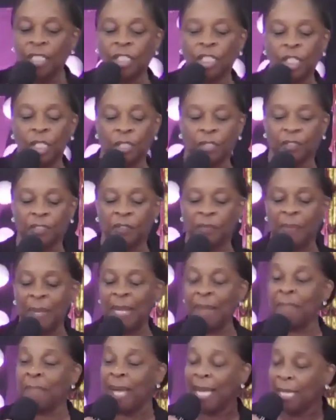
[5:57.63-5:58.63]
children of
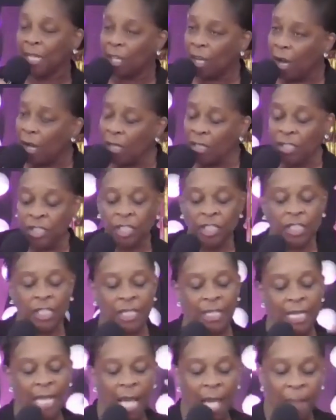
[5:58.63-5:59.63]
men by conscience,